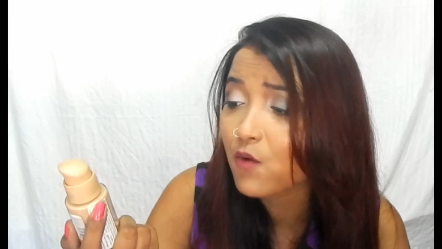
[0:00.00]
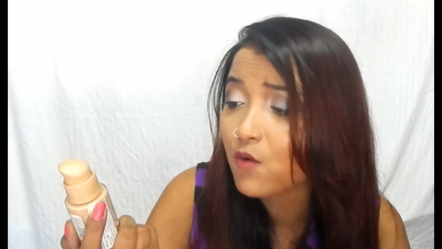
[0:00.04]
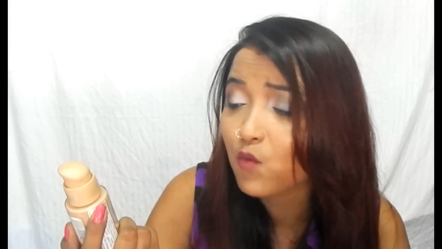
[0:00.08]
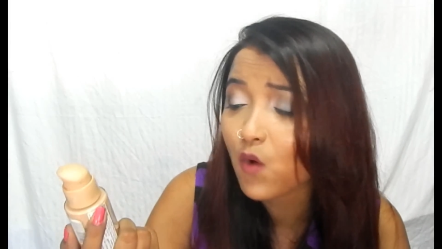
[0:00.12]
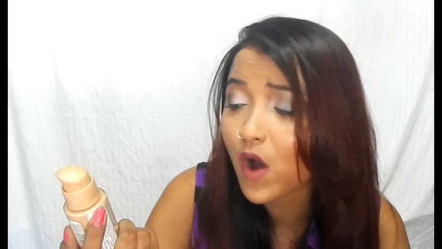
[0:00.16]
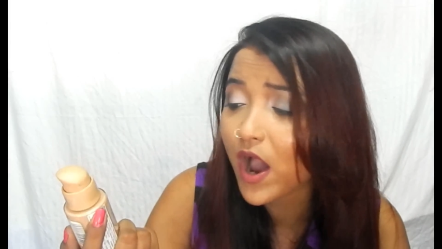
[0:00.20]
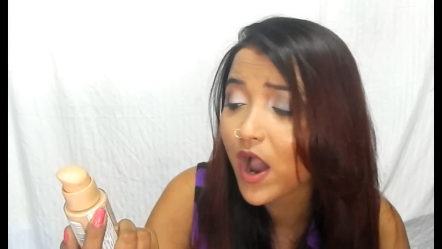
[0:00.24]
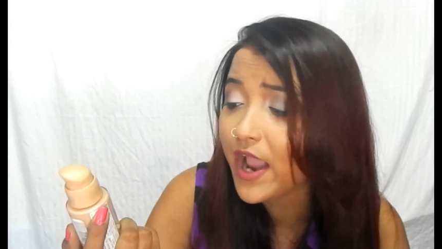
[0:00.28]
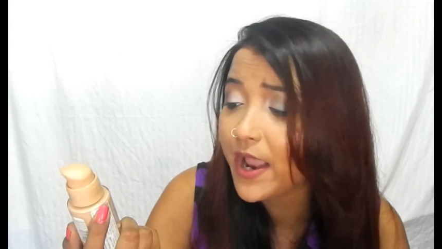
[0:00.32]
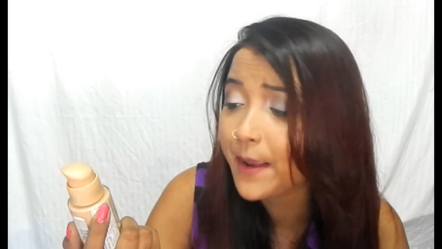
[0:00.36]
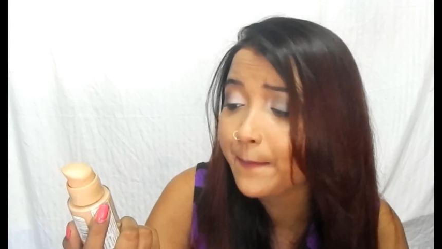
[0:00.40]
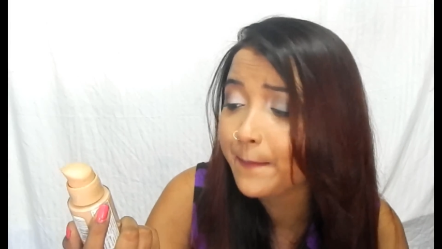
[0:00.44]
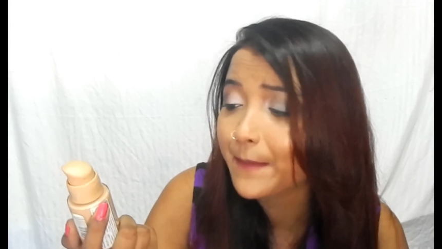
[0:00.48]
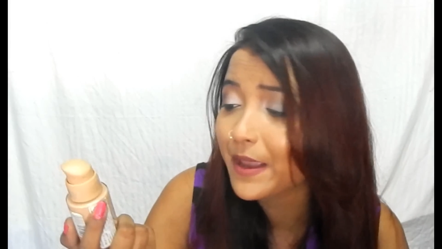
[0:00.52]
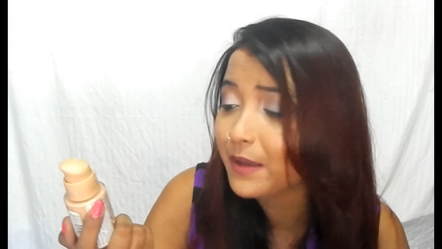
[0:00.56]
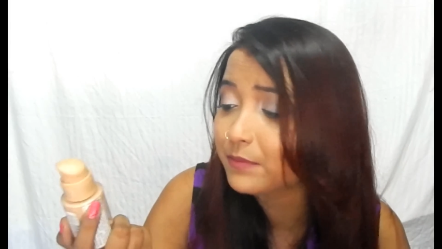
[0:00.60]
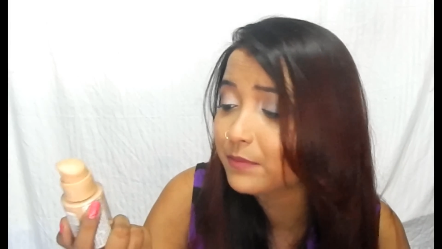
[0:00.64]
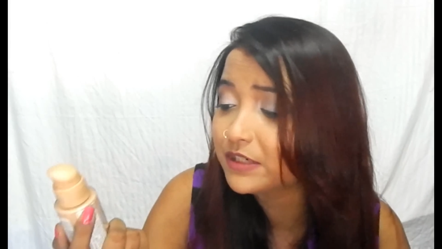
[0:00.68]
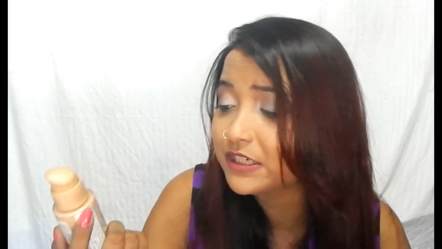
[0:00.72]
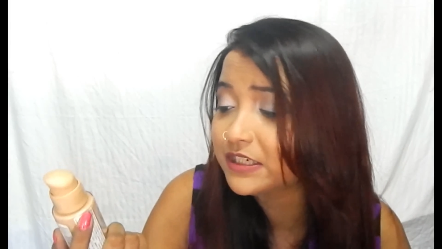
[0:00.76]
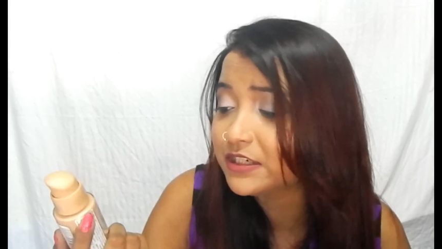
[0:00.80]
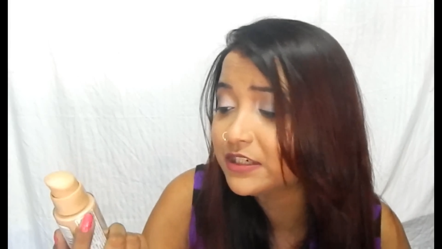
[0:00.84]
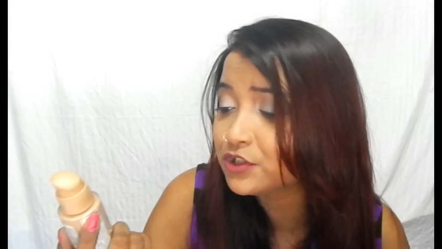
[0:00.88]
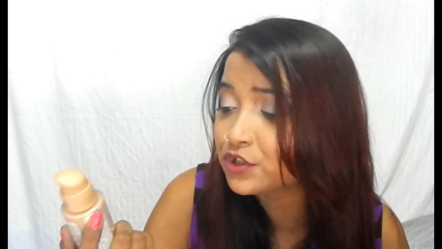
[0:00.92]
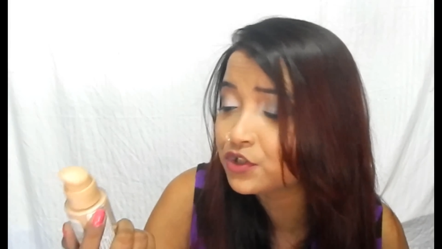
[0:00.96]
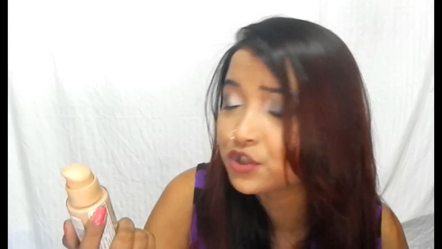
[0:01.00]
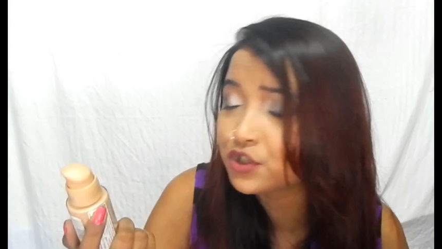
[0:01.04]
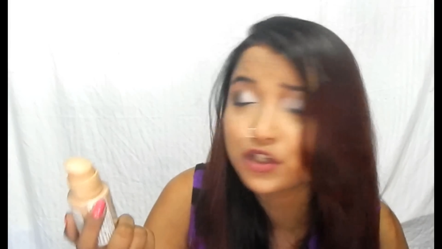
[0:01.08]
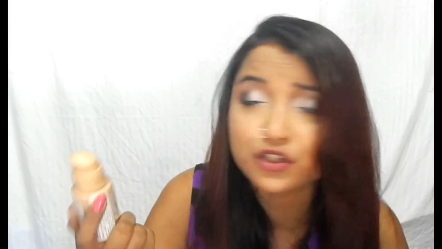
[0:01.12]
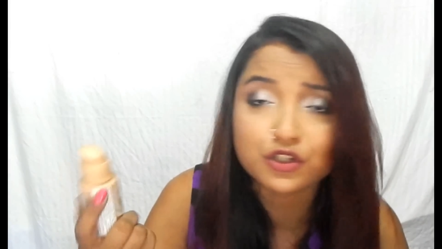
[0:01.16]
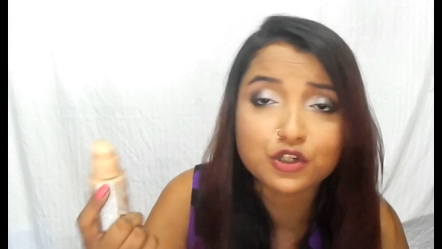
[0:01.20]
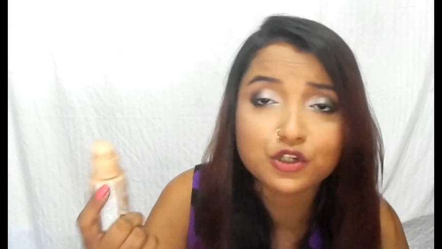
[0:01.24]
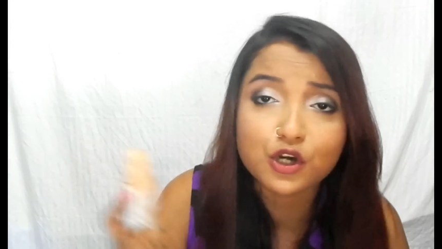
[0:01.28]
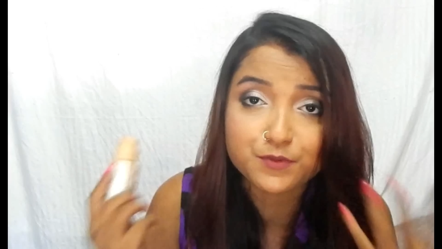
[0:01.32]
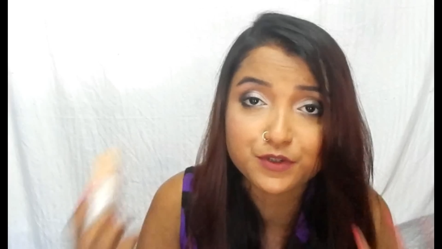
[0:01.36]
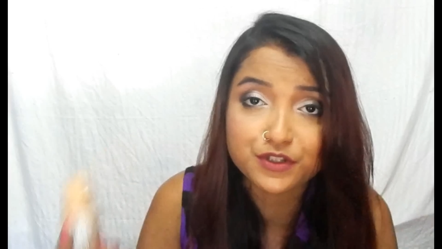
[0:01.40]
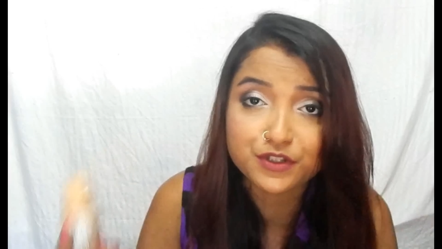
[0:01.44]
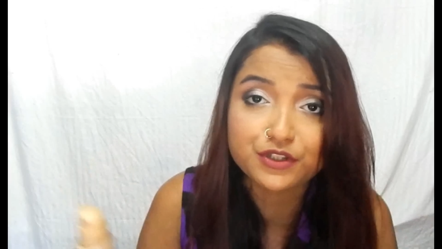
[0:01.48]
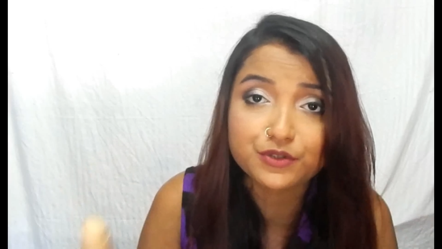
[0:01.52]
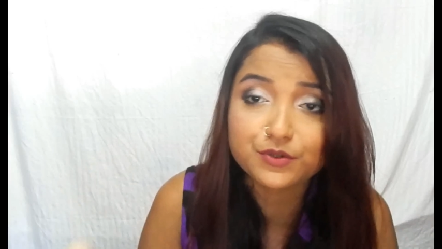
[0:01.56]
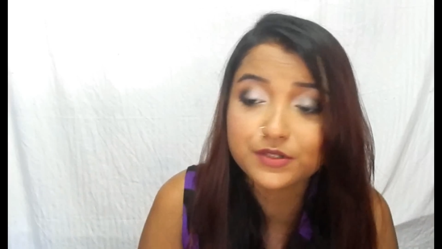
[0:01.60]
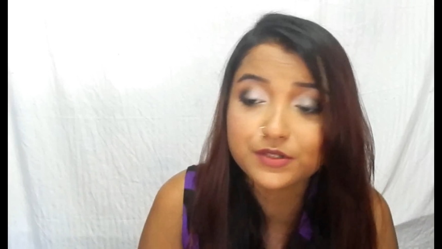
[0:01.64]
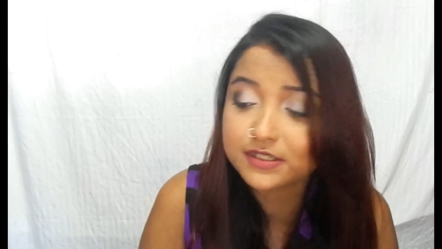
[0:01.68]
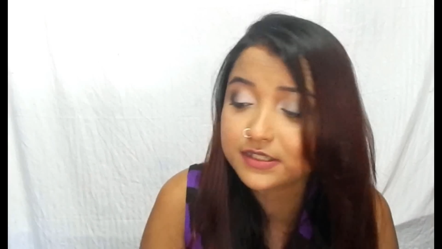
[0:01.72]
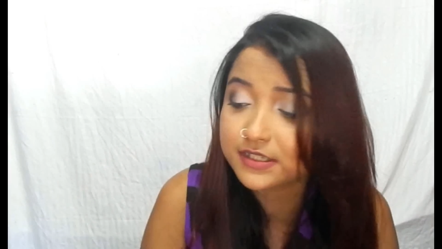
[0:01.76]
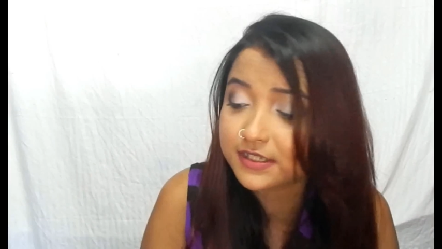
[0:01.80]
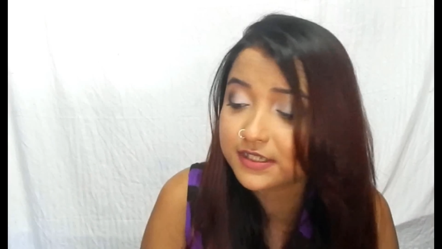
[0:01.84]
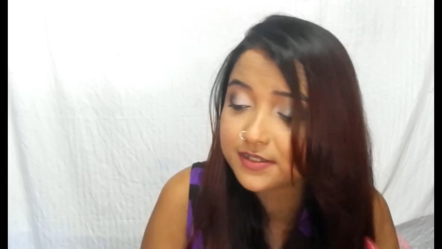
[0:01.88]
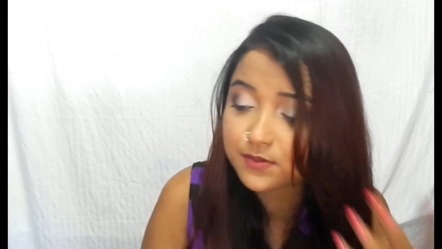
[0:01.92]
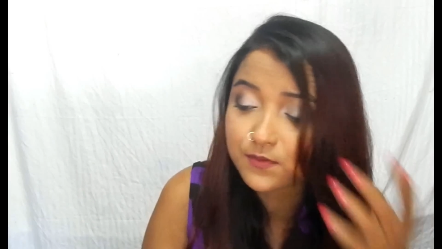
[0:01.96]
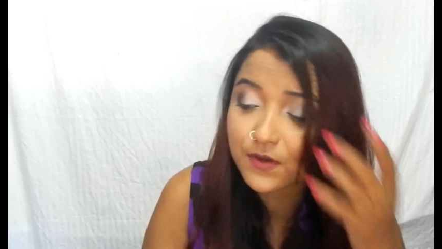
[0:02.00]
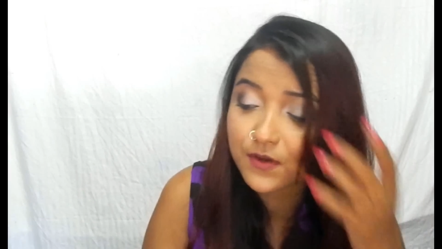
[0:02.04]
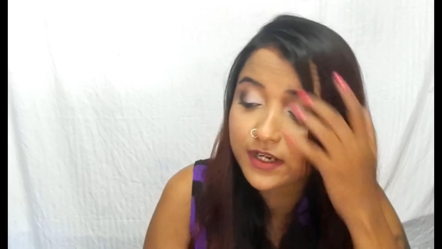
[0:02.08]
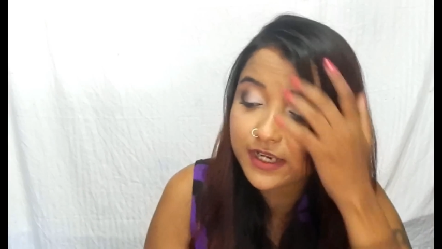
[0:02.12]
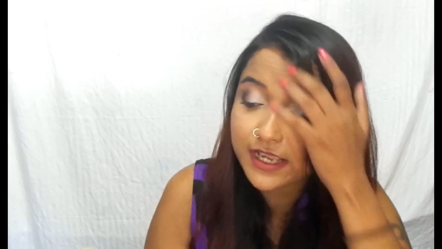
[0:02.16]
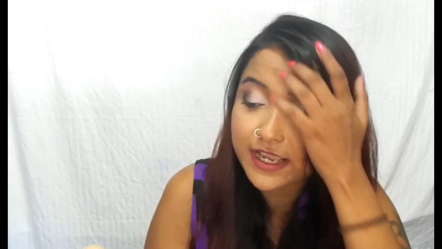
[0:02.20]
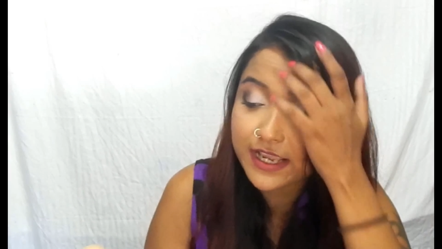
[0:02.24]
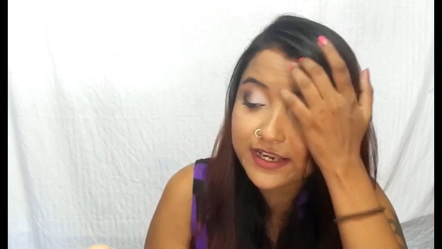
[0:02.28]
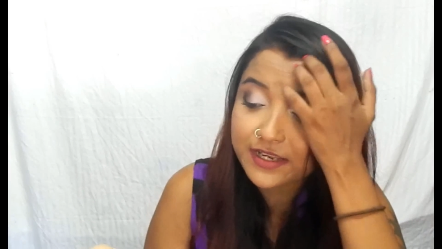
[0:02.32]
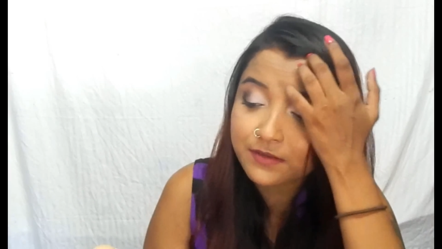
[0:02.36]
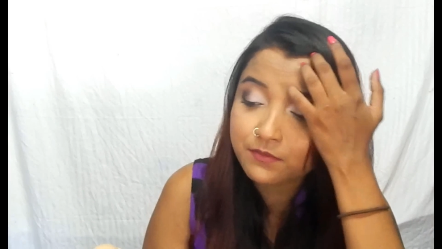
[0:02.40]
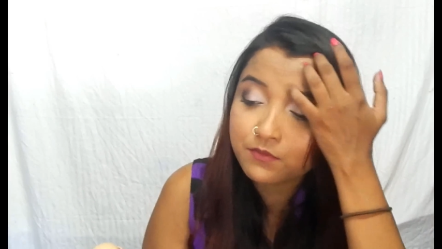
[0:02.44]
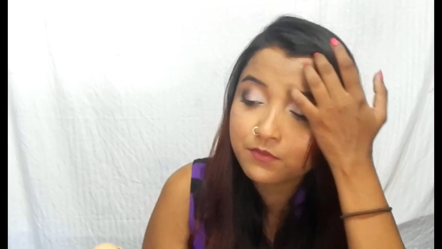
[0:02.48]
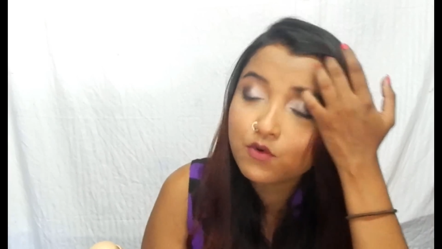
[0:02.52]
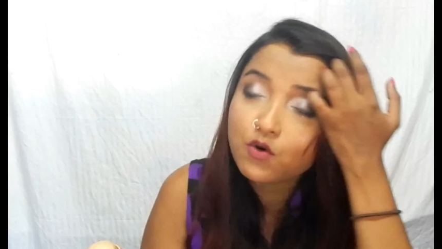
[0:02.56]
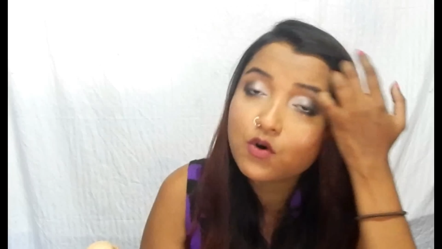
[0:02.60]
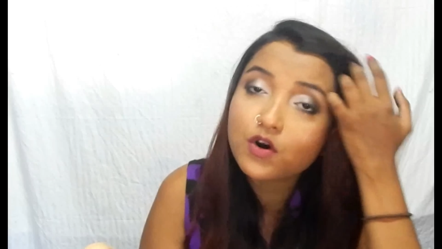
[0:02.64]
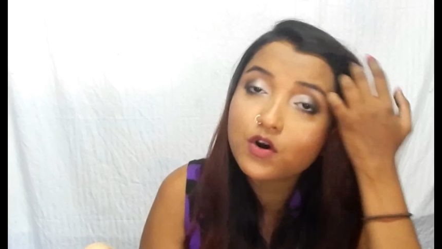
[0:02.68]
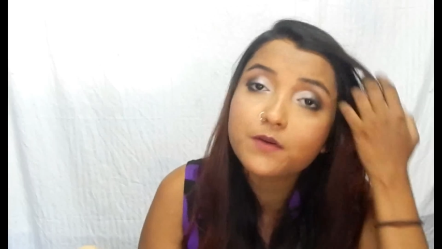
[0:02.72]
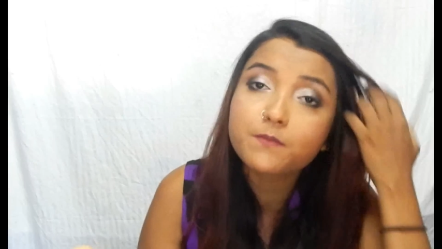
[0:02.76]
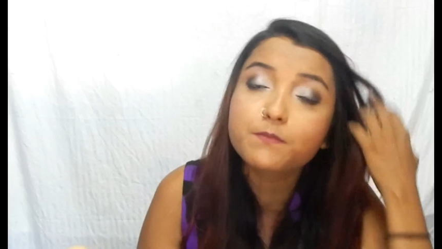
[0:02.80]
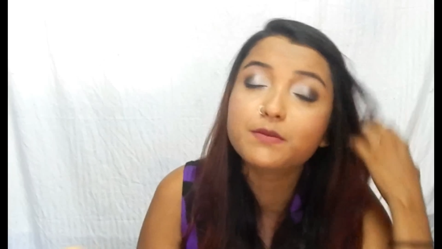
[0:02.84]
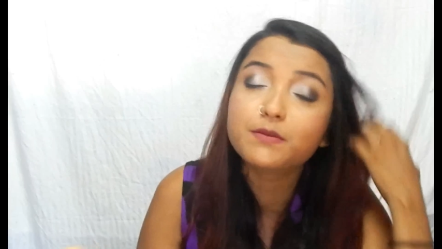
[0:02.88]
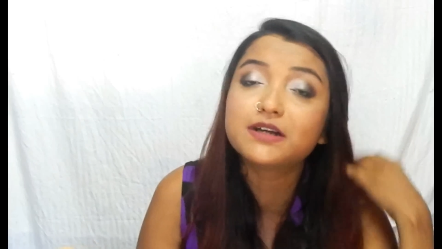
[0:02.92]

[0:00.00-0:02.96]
why Maybelline do not produce this one anymore,